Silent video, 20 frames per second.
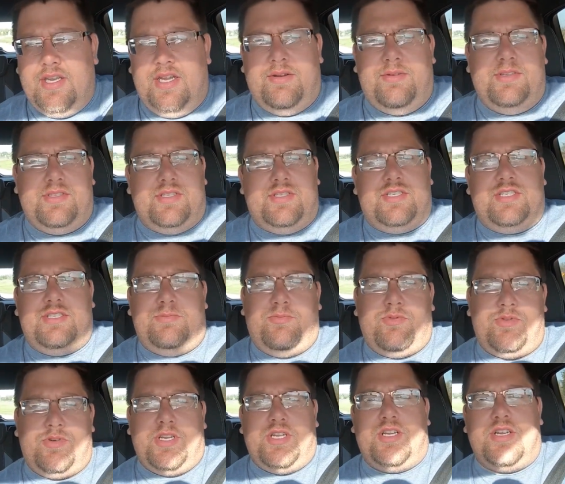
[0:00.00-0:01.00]
And it's a
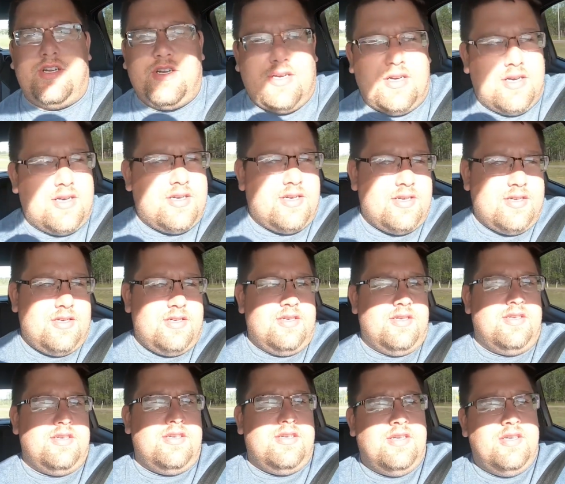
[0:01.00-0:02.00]
sporty car.
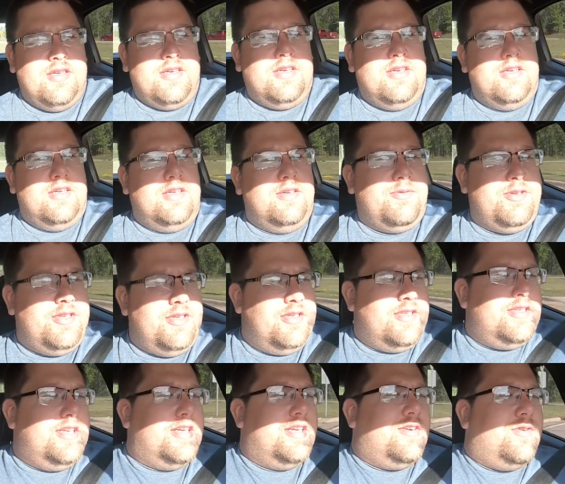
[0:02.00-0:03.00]
I mean, you
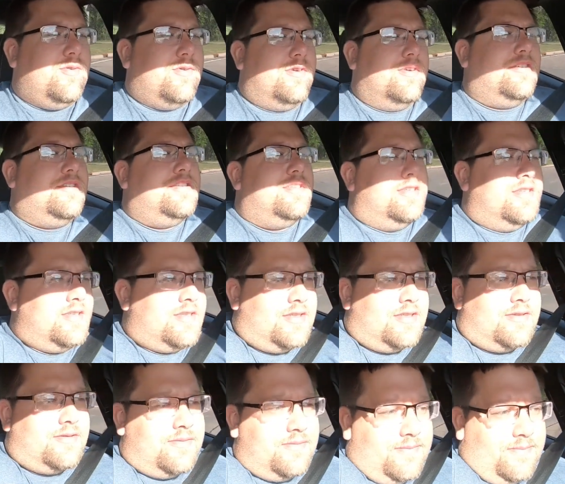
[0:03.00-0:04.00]
can take corners and
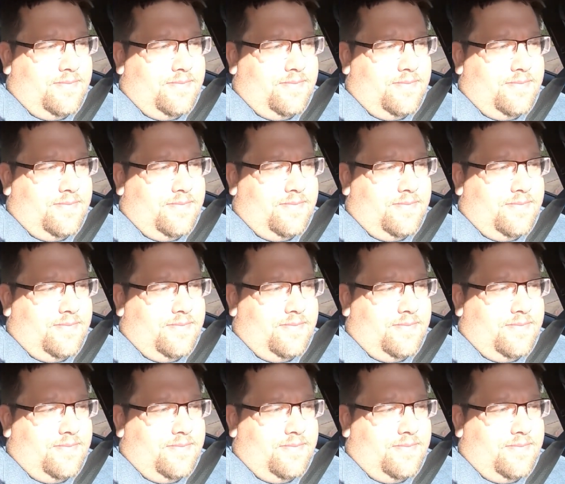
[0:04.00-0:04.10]
just,